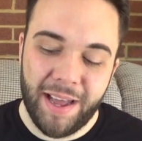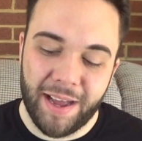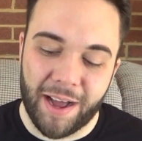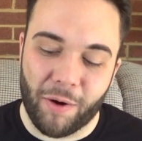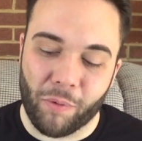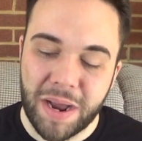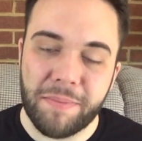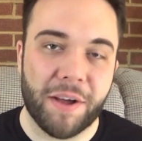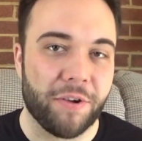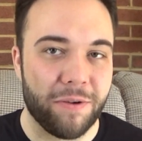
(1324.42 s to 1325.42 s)

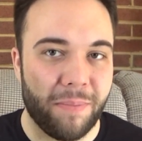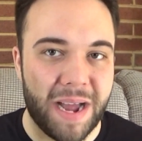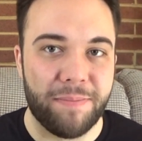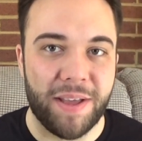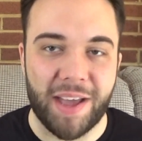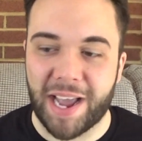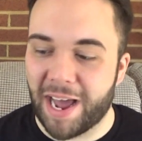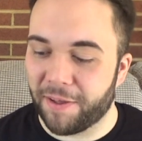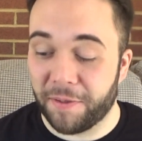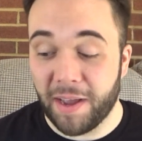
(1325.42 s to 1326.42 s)
Remothered might be that
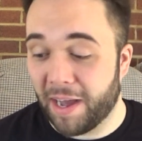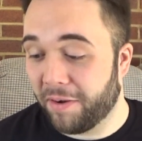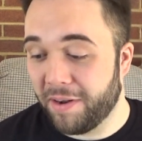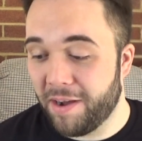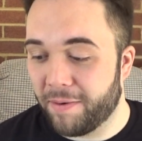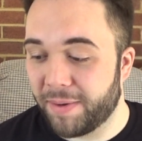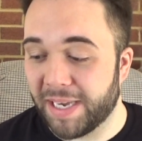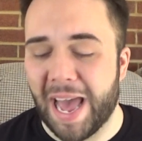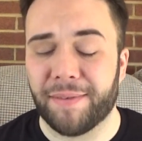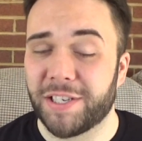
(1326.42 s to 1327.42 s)
kind of thing, I don't know. But
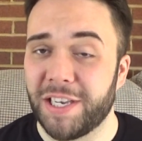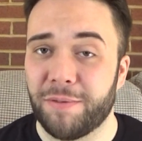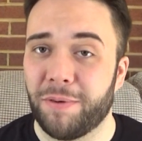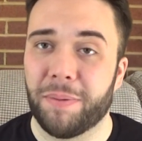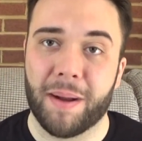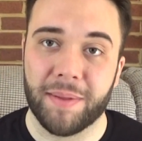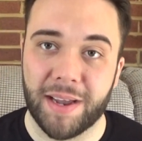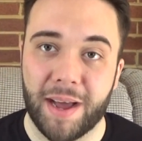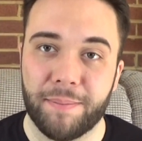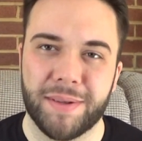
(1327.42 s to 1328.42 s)
to have a sequel, probably
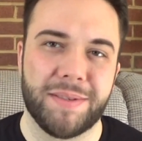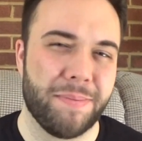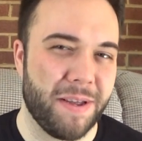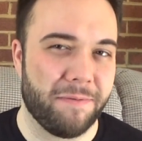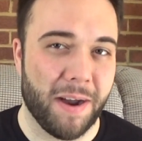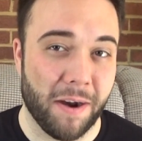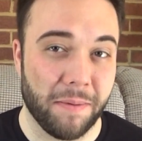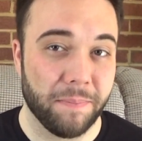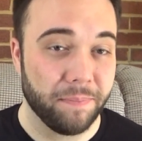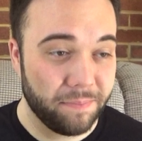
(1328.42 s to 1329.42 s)
not. But to be
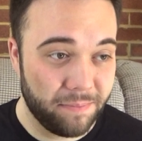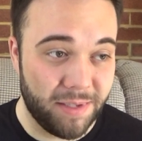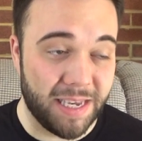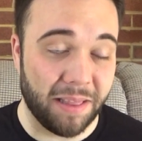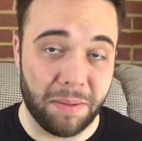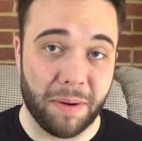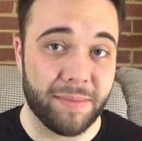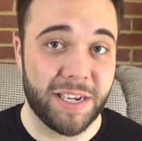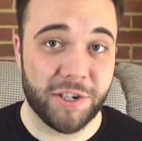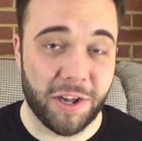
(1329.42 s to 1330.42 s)
fair, Deadly
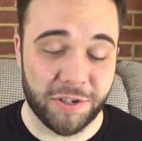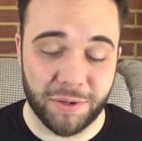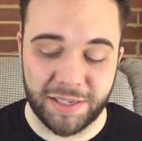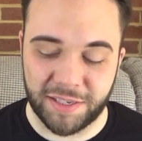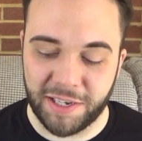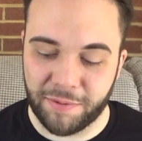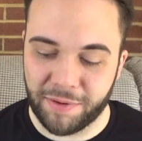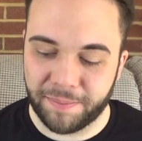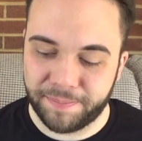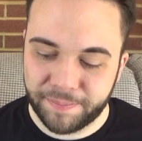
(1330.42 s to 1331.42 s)
Premonition also has a
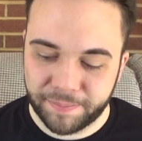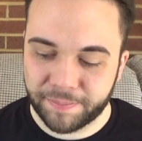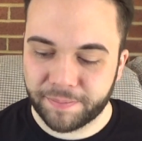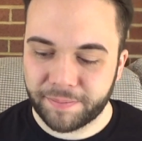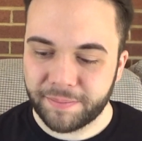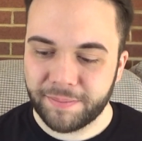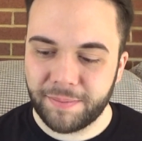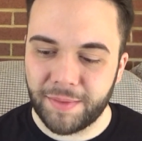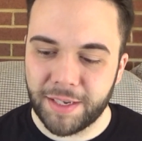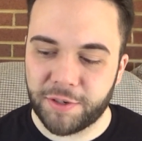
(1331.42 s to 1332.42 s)
sequel.
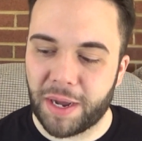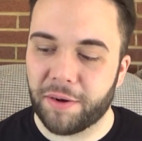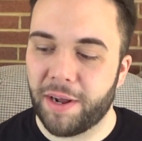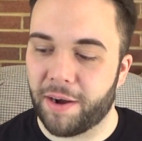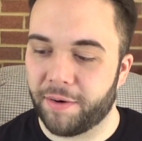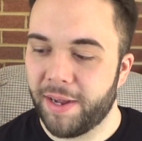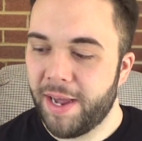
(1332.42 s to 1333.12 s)
So I don't know.